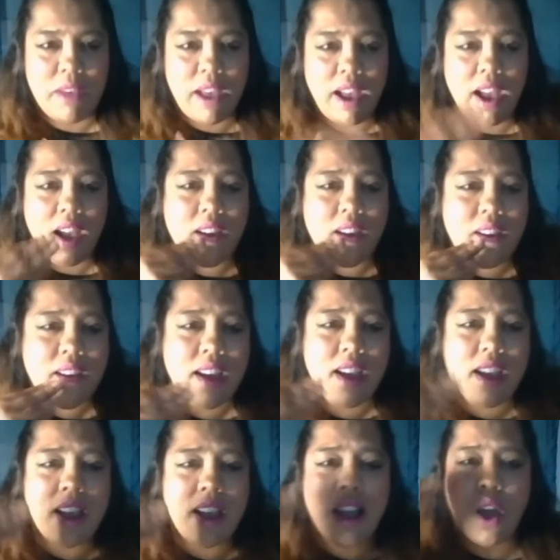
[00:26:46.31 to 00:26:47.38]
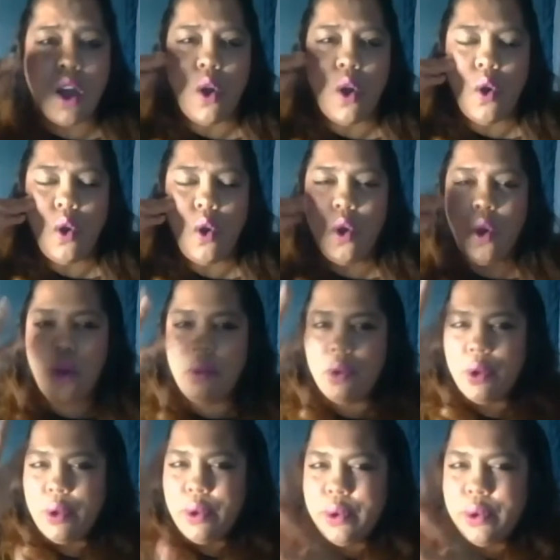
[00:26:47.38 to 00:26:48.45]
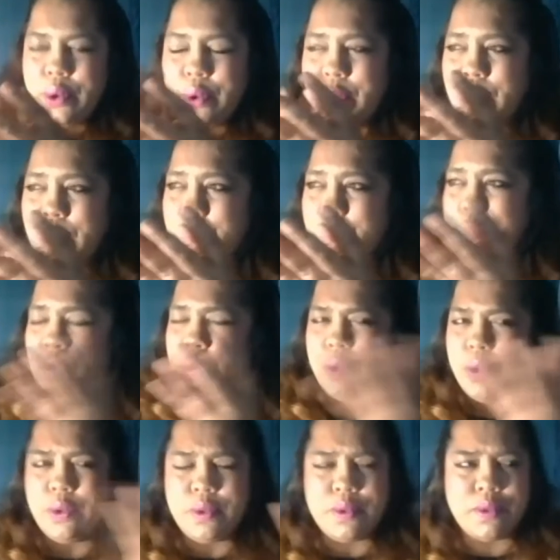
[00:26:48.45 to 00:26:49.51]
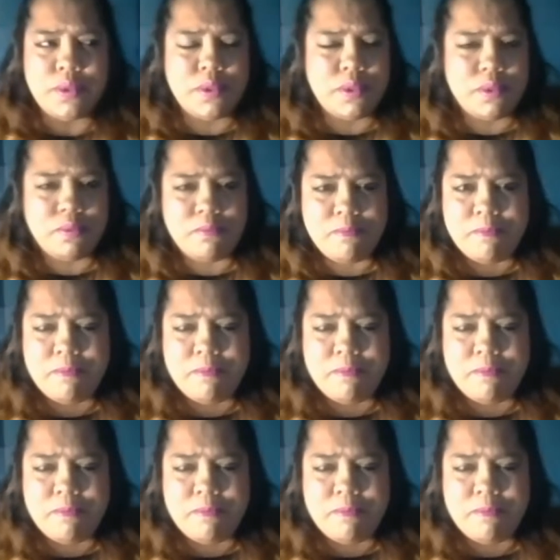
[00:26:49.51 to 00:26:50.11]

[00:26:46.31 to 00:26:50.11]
Minutes after they took I